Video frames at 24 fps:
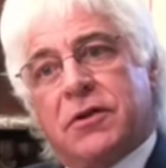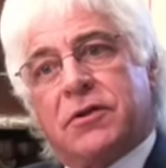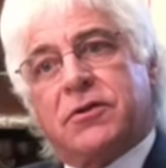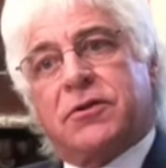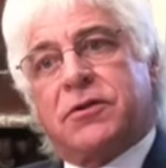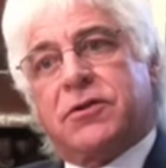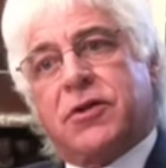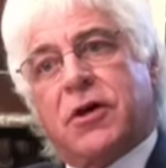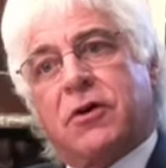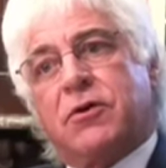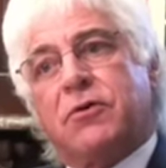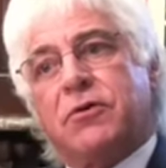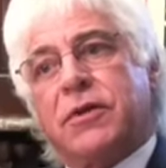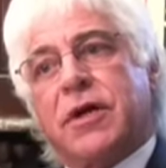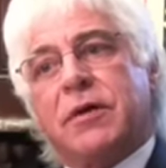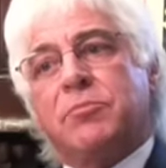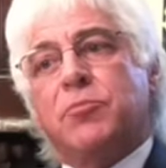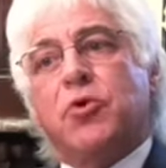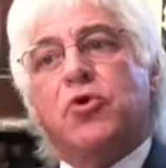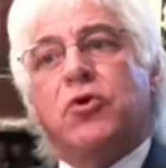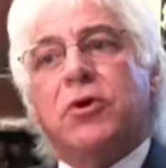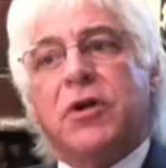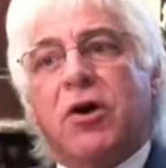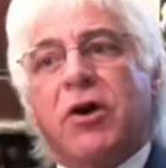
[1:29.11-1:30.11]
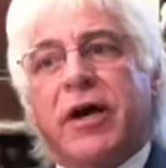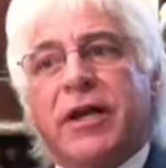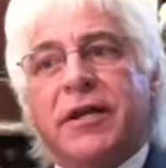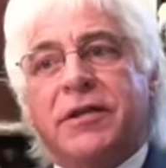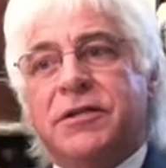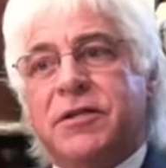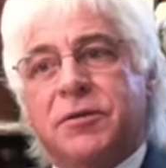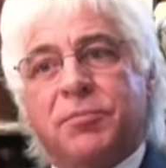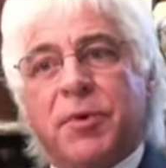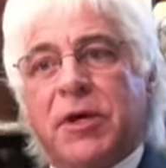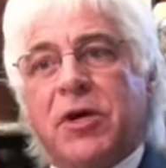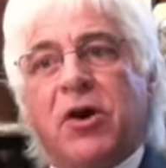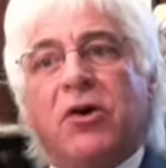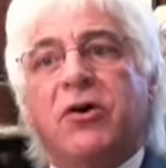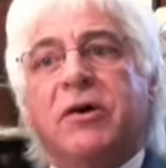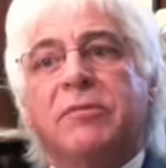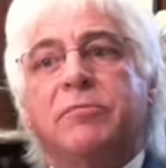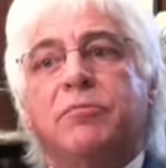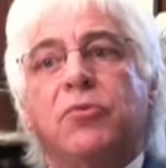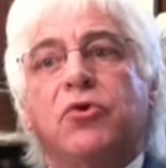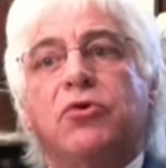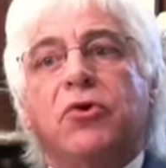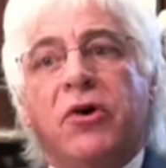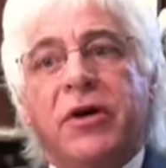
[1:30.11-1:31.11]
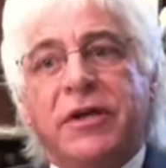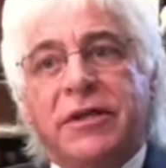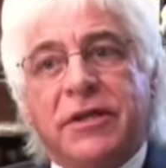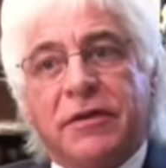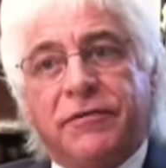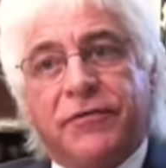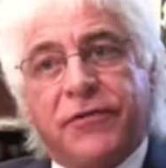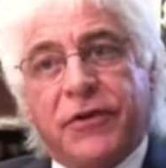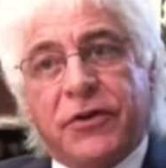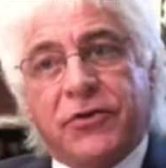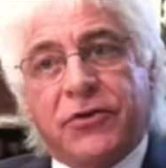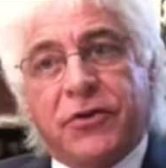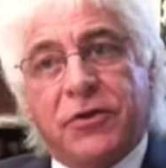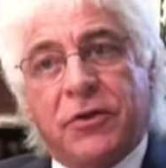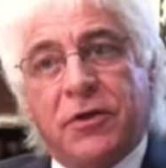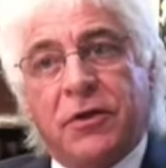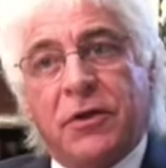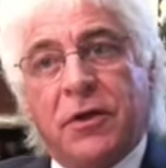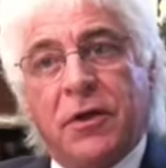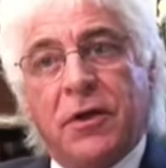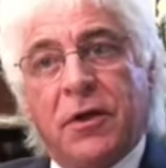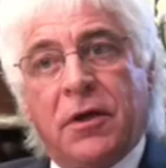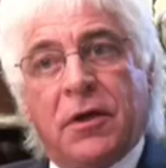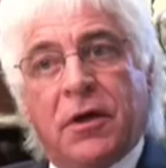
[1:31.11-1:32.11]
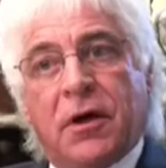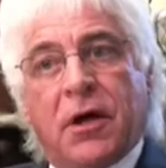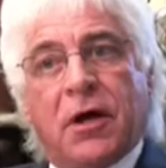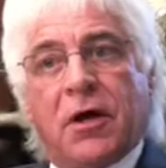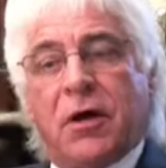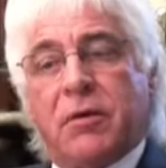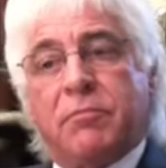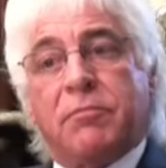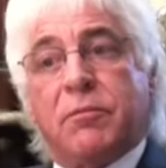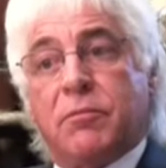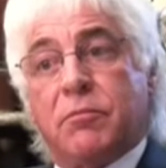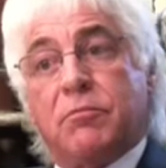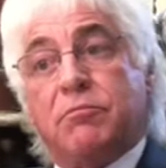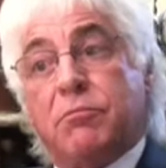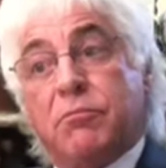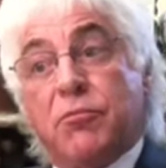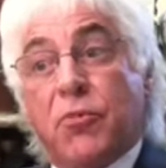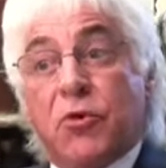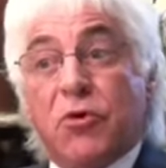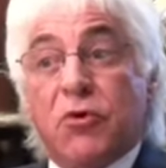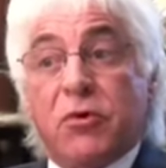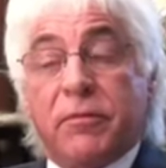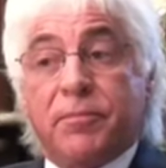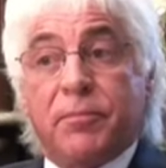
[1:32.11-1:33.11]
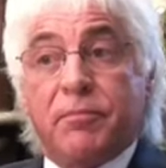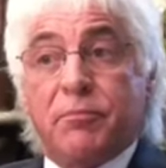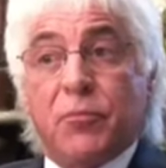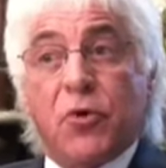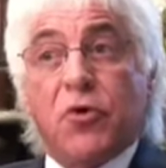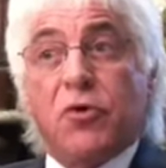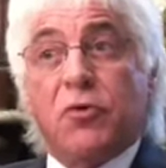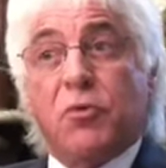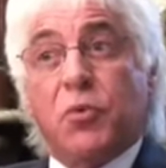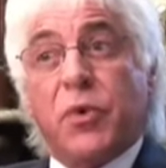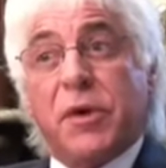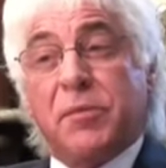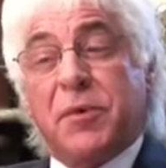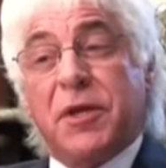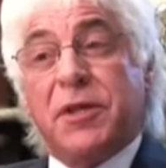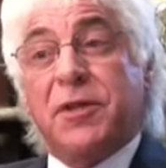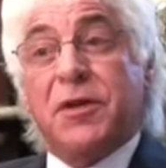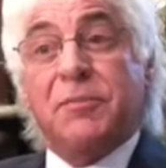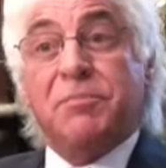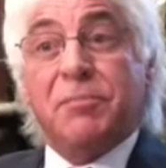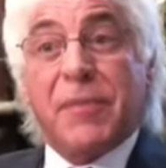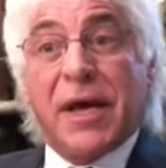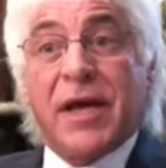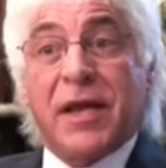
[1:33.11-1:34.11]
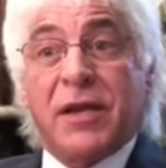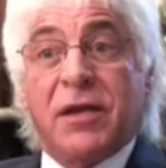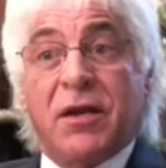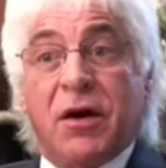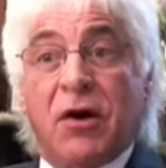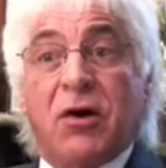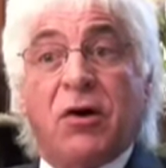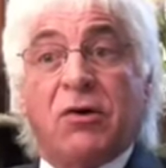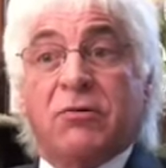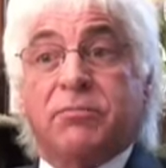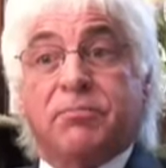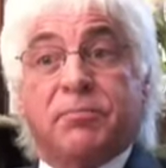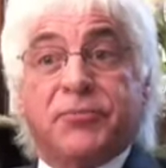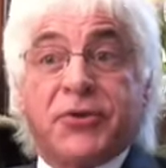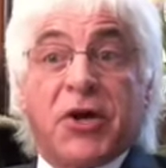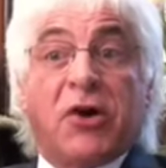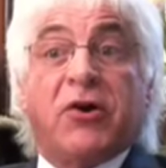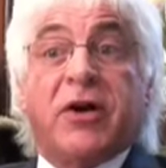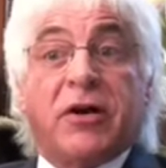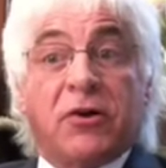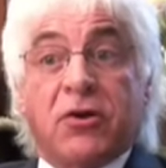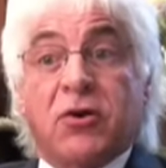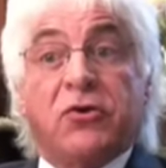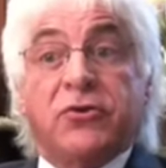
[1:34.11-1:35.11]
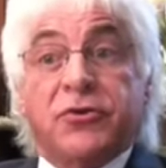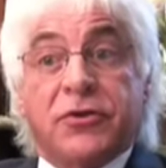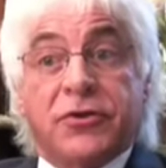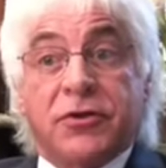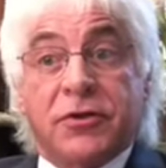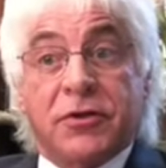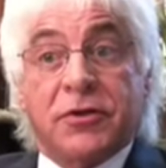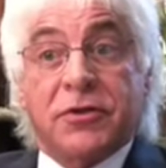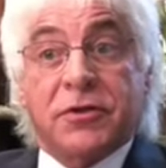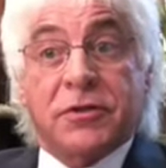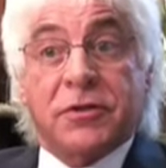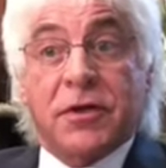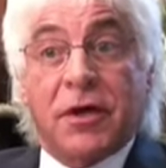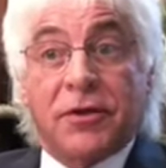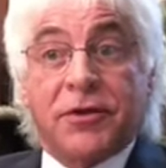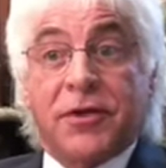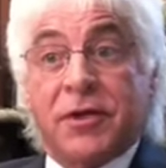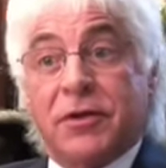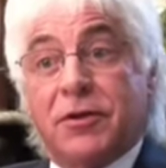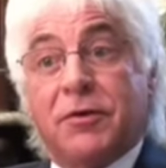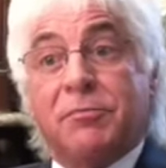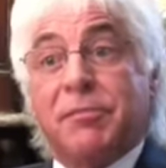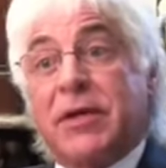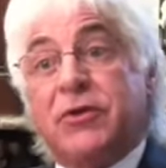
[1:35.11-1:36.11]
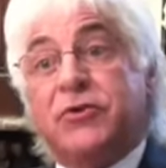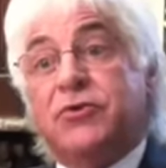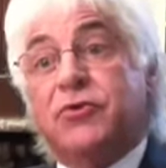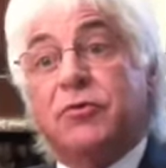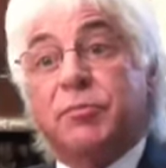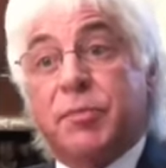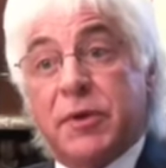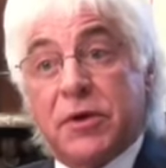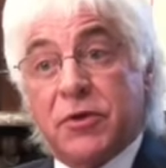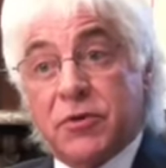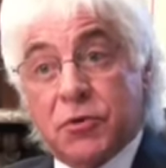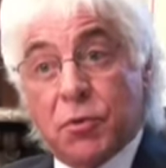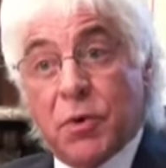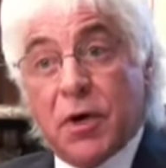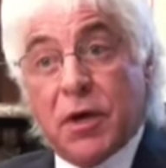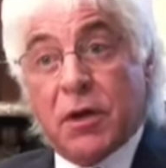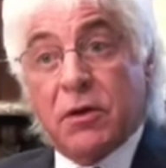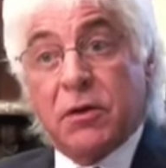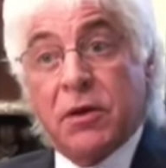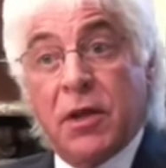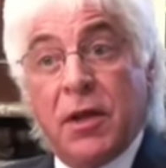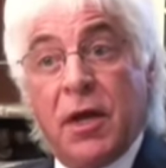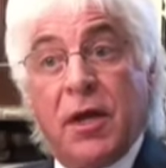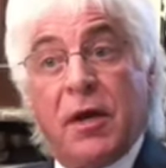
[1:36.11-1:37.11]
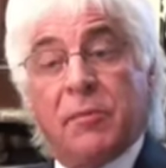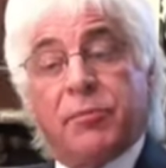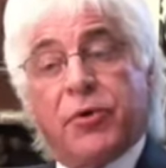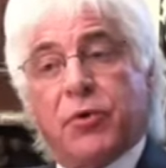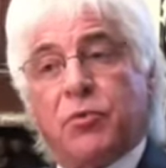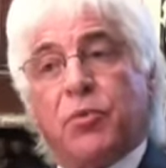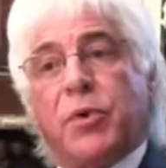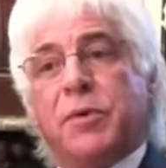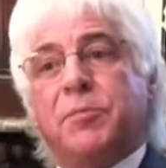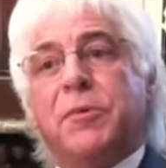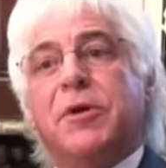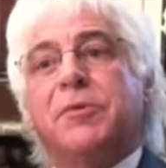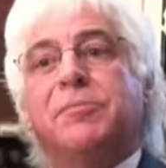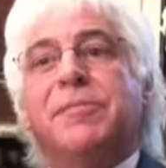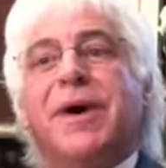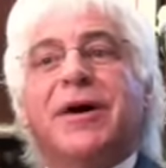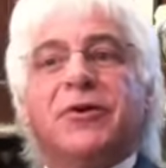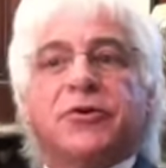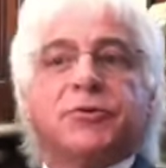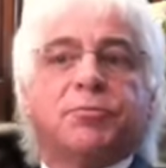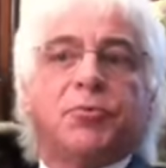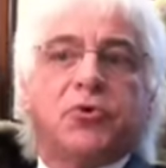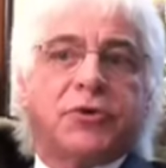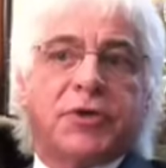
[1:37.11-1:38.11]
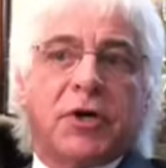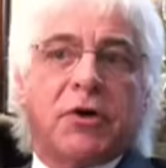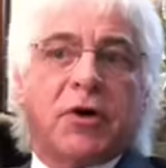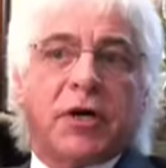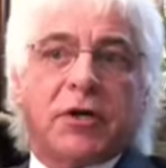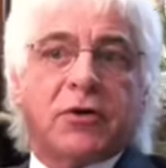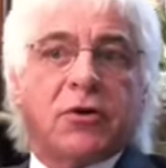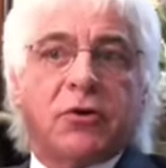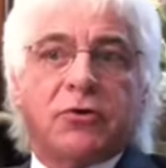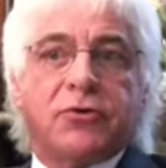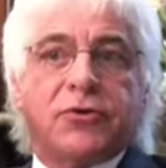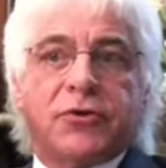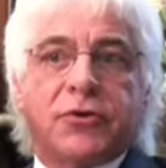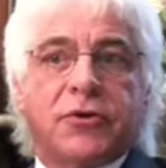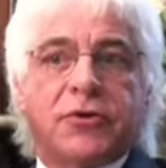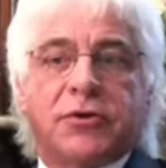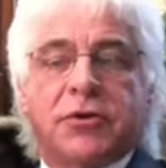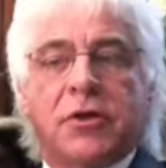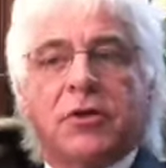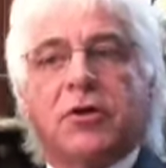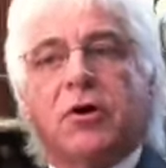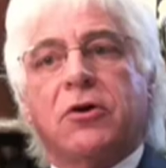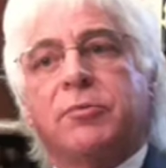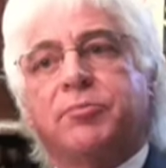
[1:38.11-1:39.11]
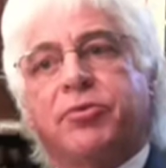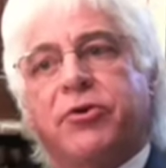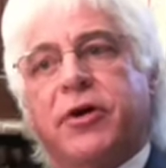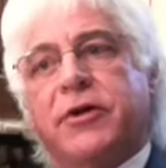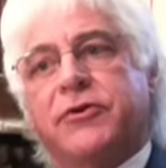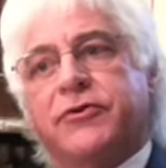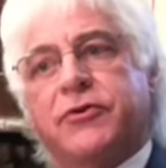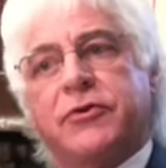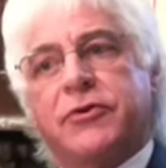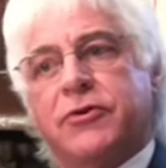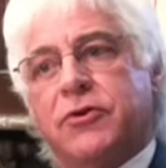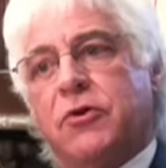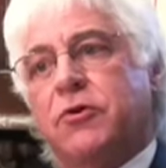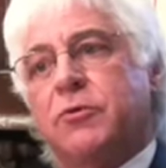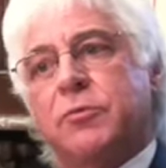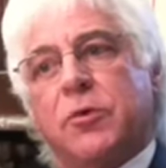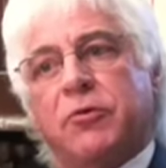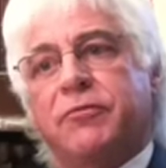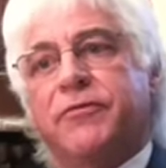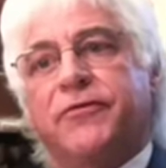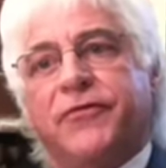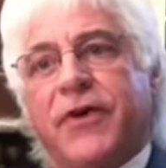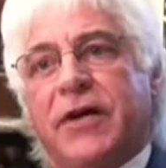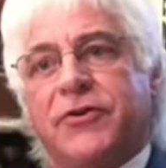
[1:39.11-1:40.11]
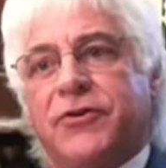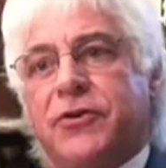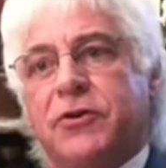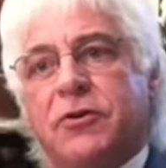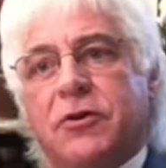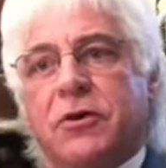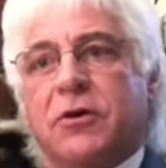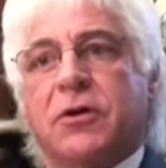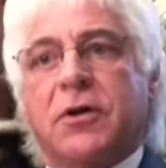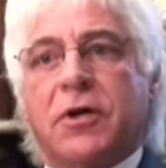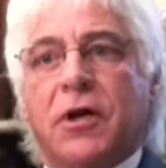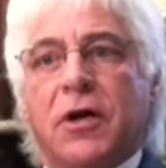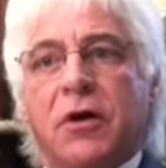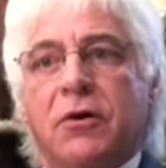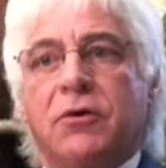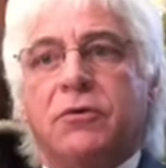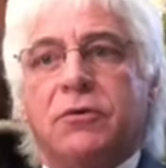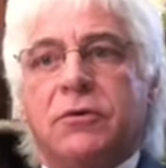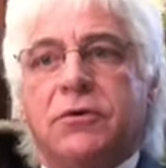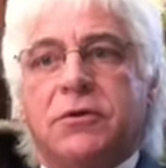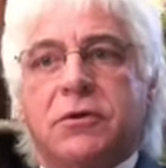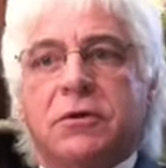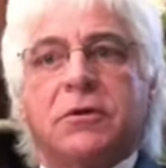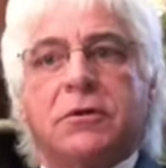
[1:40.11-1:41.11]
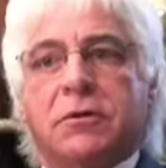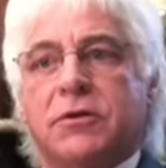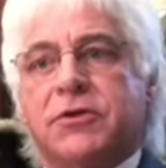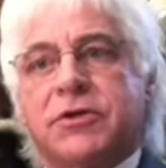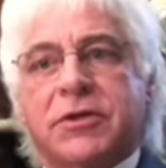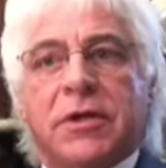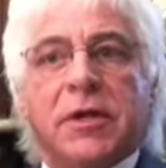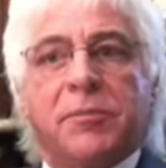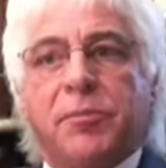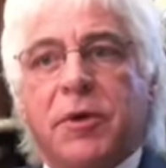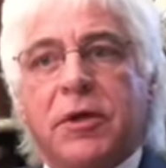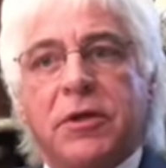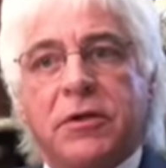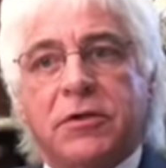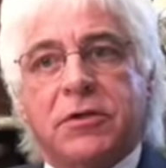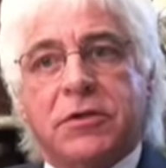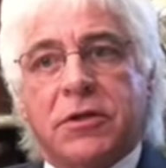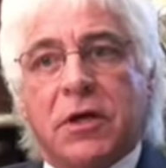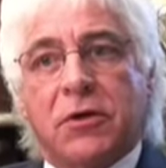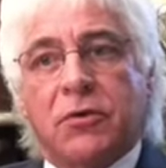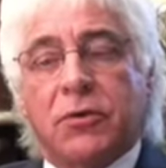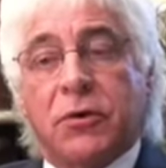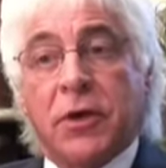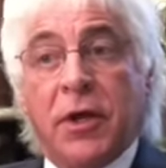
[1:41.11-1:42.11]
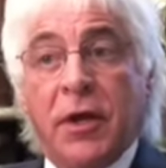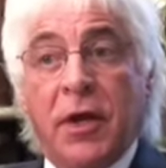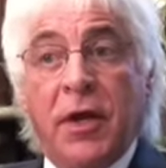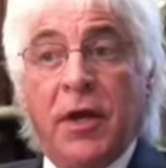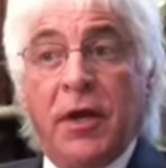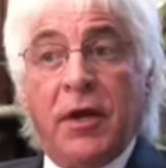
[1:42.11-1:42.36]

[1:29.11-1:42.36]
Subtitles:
So they're more likely to be more iron deficient. More women than men are diet conscious. I think the men should be as well. But women are much more diet conscious. A lot of pressure is on fashion and clothes and slimming and so on.